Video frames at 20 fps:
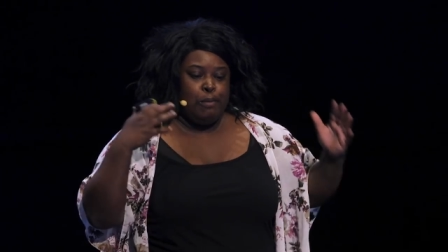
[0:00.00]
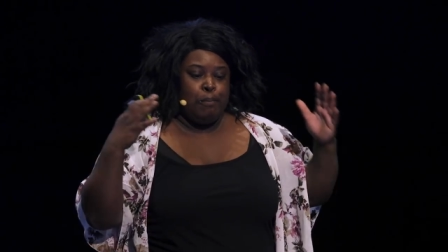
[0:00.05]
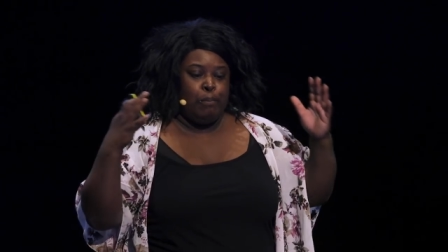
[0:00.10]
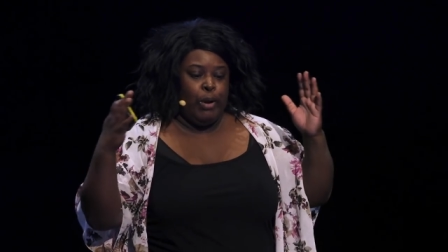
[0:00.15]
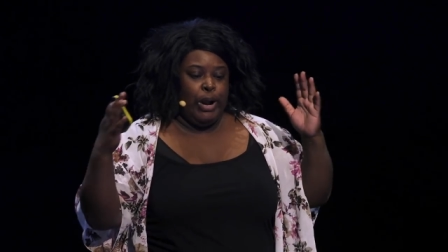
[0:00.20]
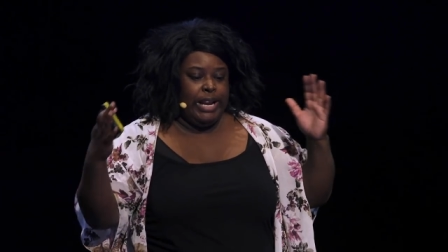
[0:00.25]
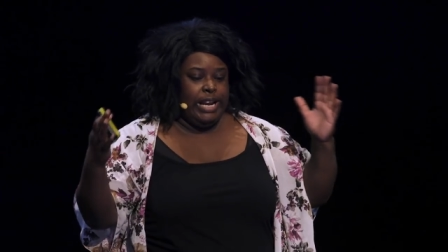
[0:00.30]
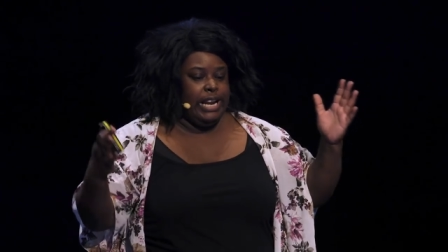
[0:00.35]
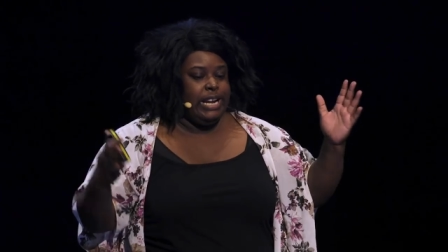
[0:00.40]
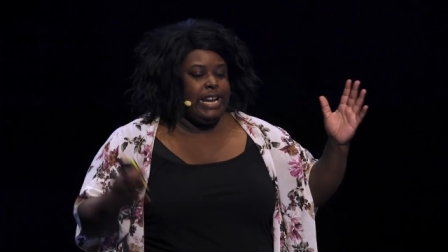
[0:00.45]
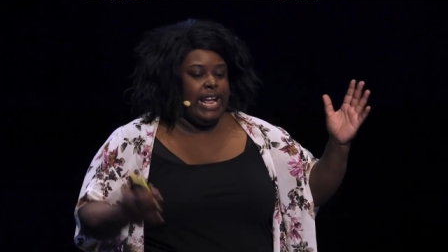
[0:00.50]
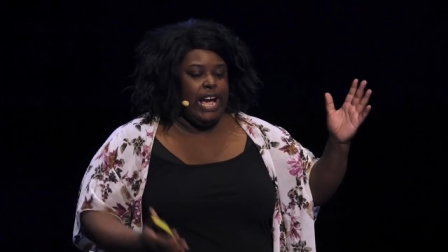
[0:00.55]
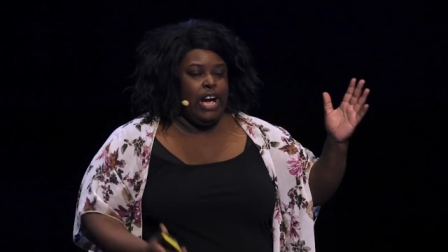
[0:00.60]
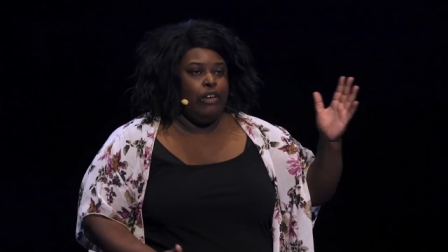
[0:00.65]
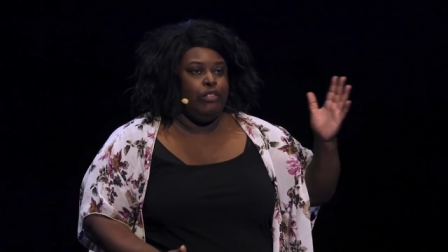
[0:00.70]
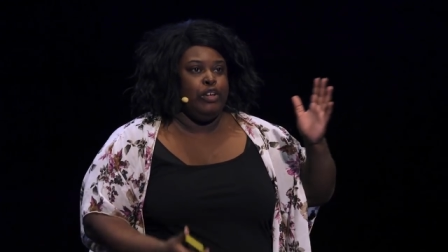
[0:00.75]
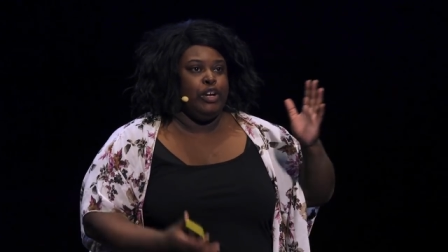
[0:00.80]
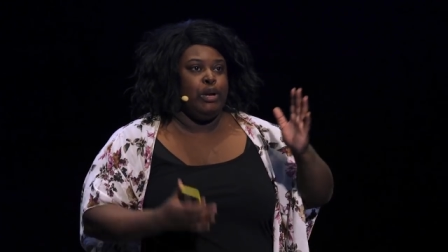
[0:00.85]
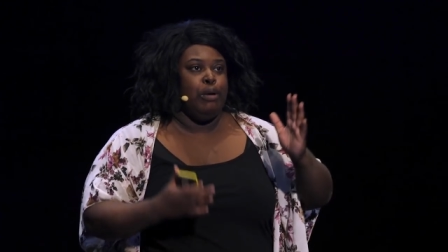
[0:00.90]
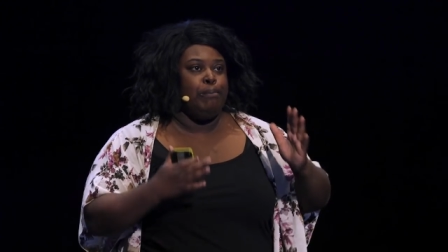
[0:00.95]
breaking
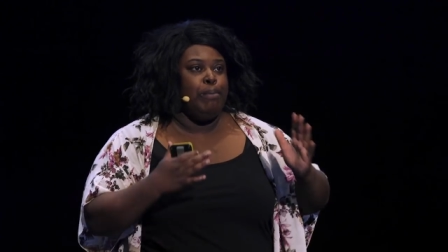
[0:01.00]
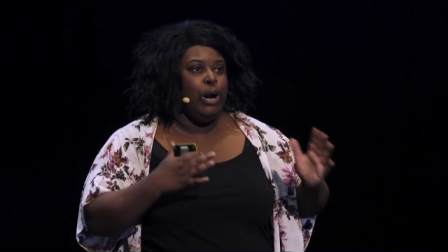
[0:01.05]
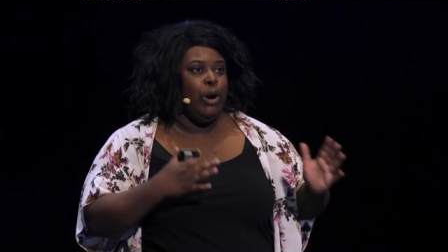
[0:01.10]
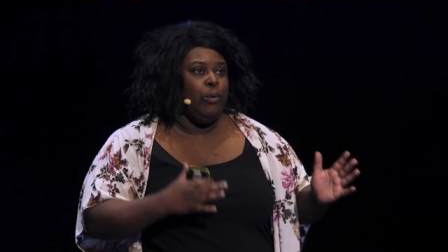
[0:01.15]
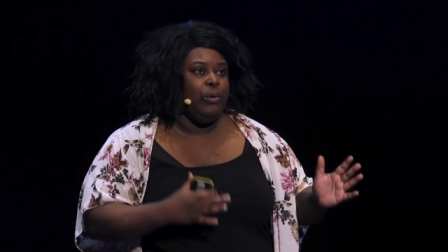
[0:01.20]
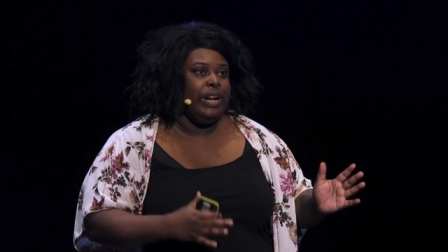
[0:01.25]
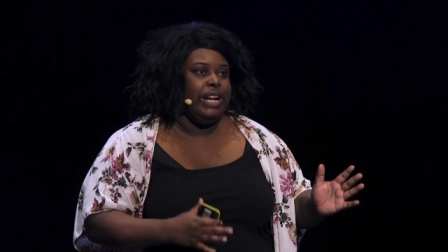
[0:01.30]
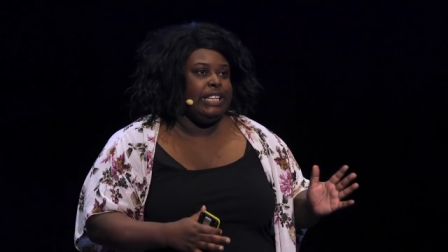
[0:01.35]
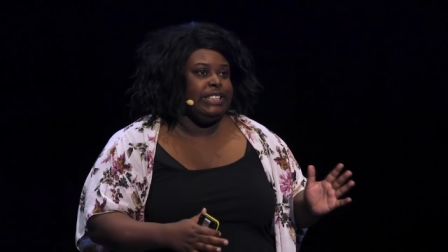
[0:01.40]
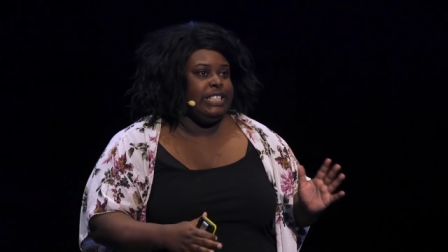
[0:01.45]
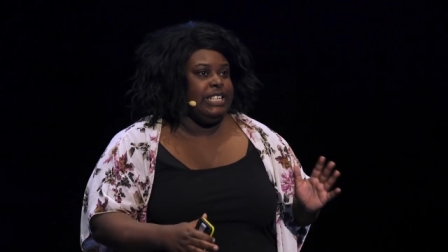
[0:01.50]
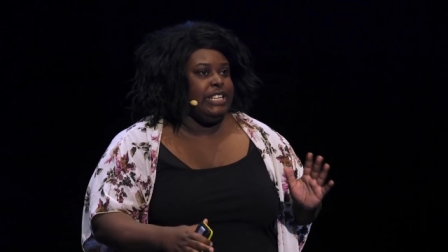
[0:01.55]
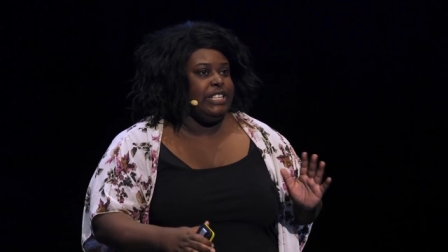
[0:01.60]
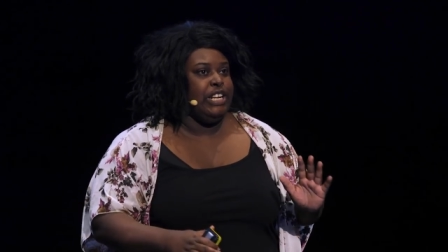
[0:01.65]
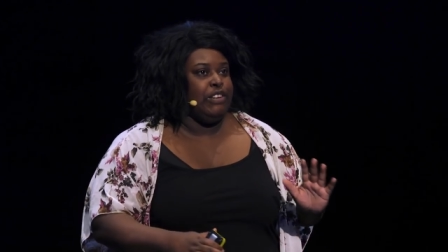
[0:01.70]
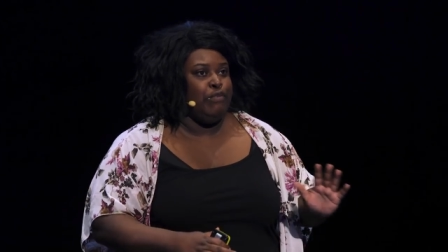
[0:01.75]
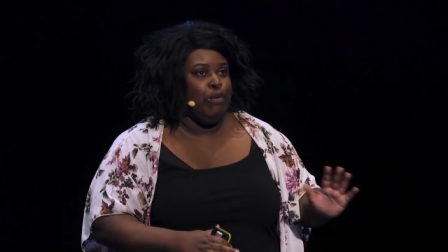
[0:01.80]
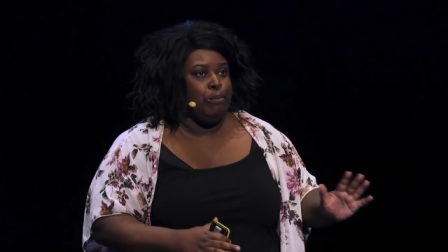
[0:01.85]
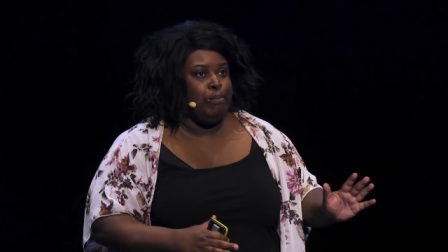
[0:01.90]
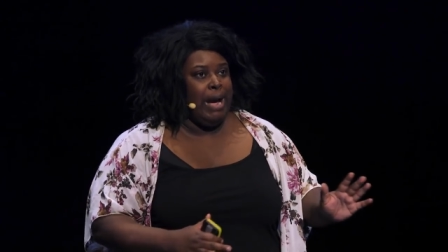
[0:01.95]
down the components and the
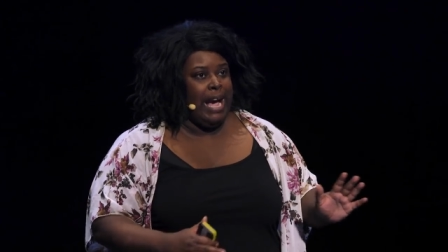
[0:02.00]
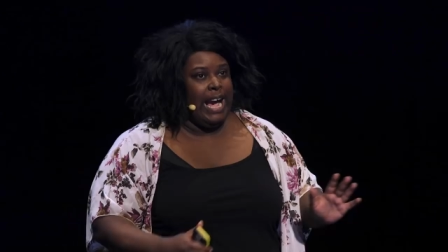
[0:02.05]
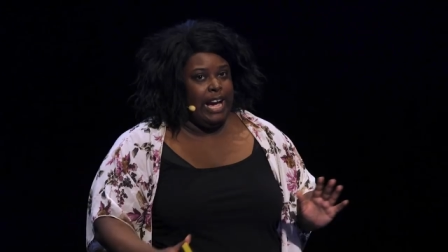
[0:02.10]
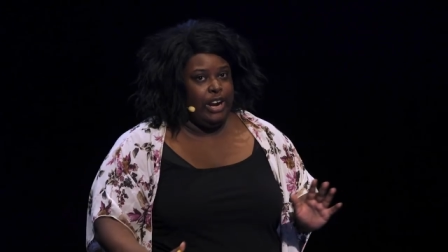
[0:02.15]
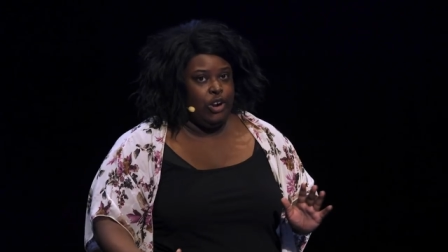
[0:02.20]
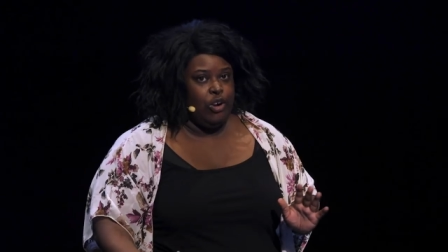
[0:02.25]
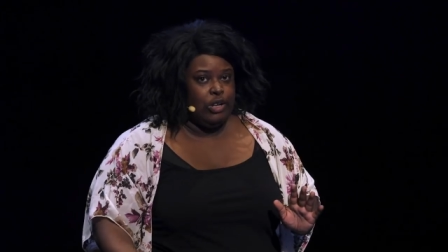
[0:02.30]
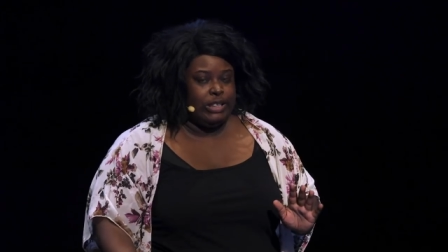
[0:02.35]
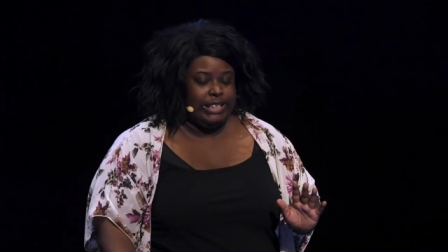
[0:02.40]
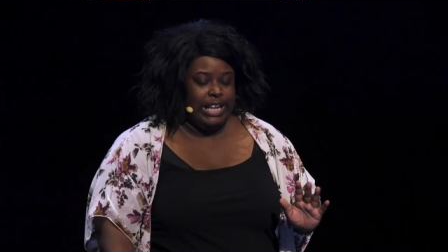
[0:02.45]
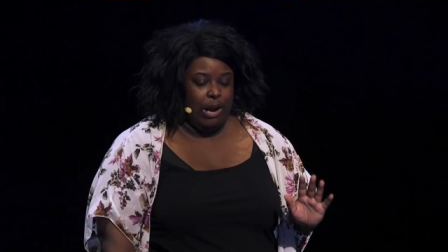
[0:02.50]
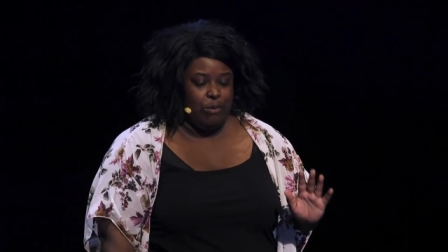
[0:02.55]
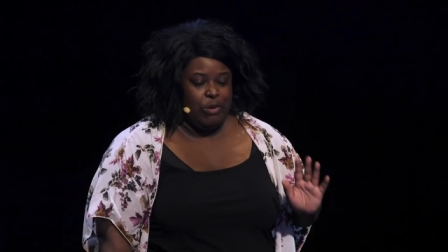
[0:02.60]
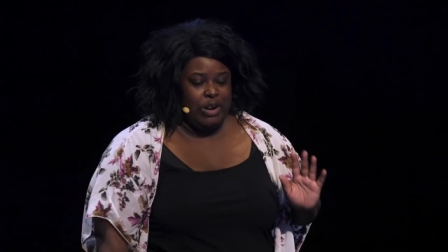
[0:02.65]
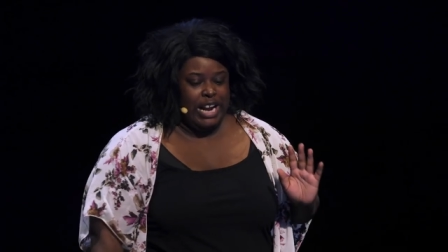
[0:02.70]
different patterns that